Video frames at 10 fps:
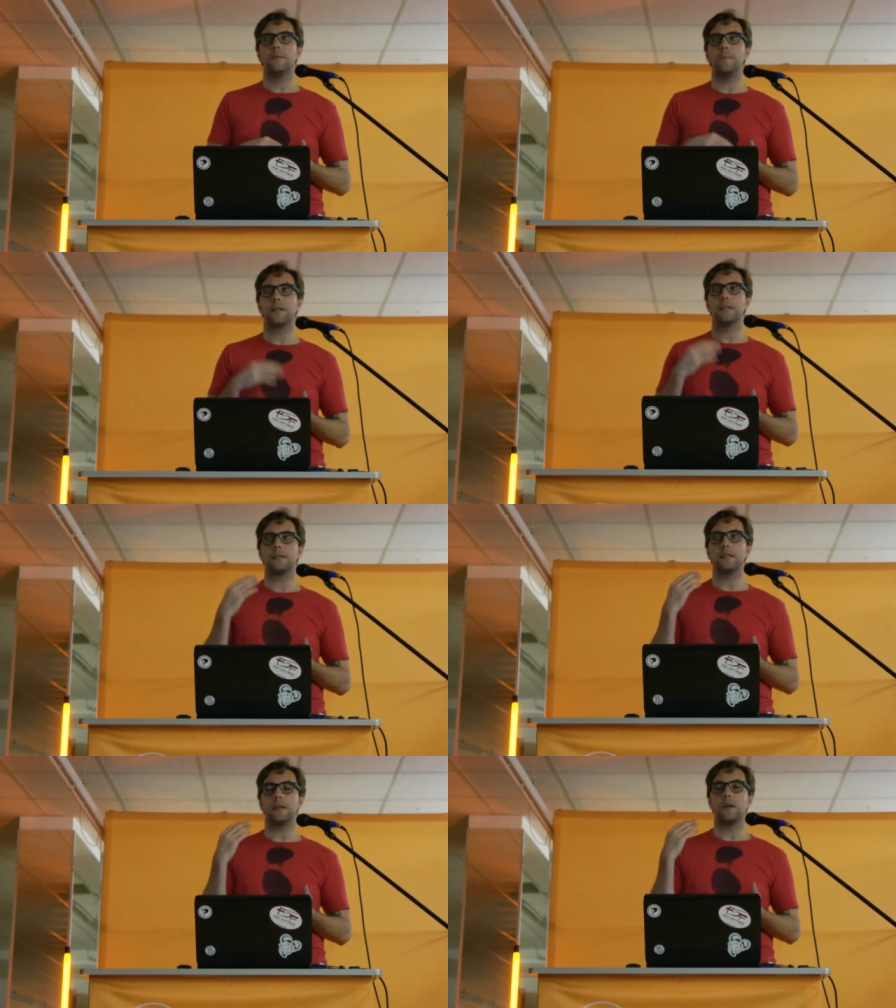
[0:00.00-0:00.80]

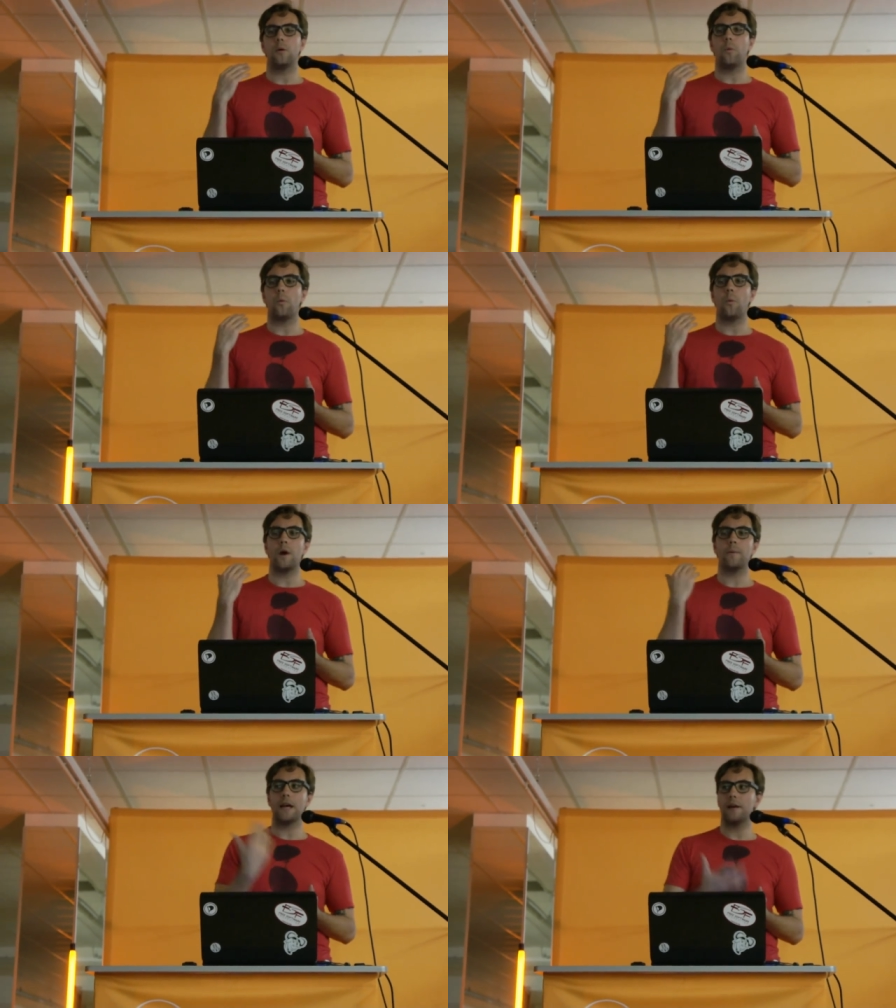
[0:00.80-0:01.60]
because
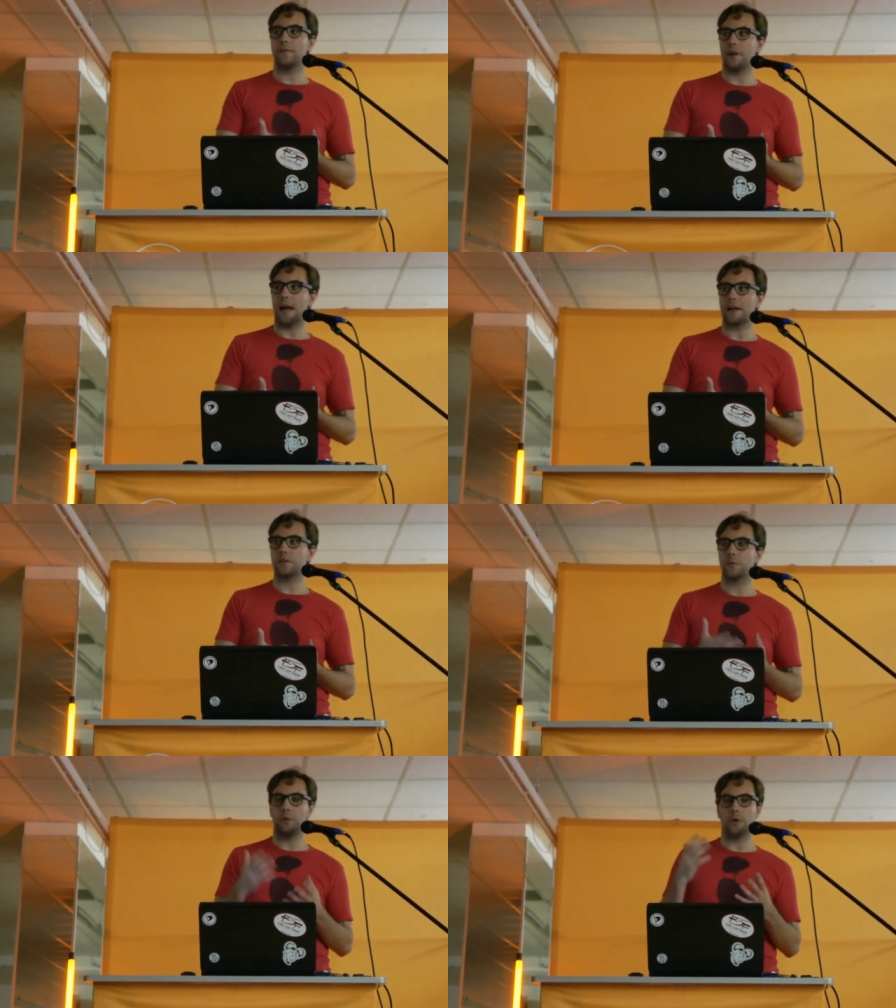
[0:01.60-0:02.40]
when we have an
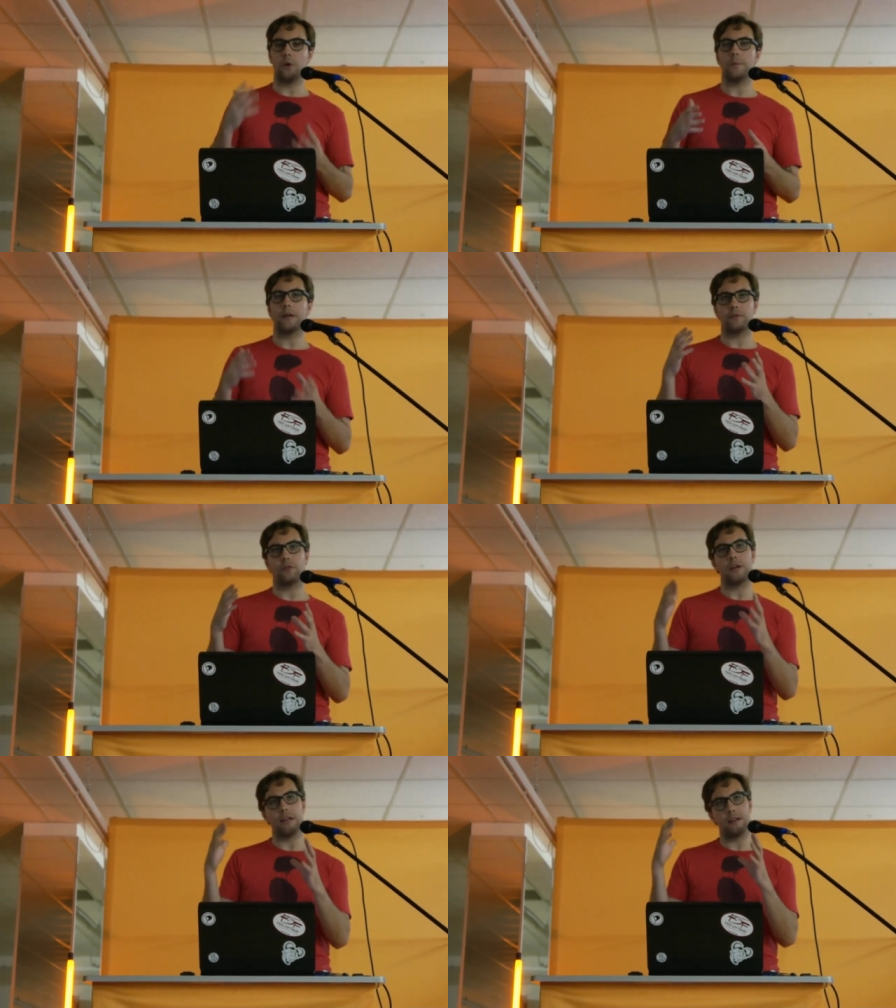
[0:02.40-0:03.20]
actual open and
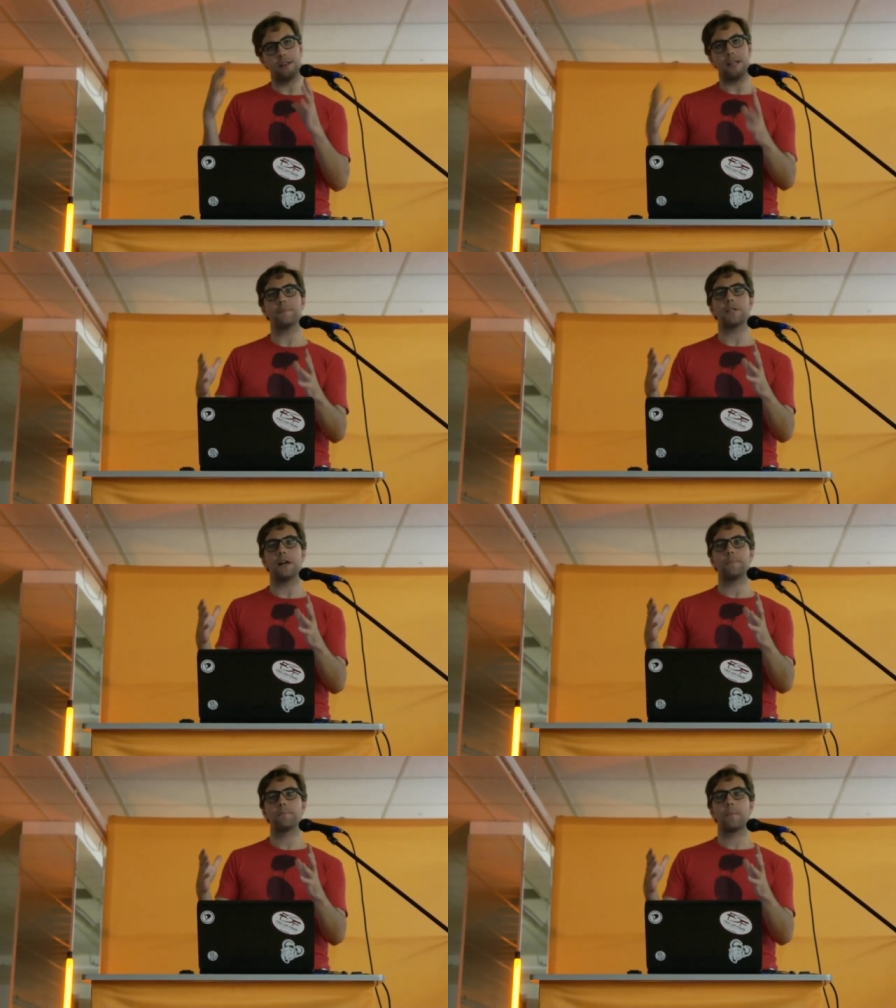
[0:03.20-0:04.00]
free laptop,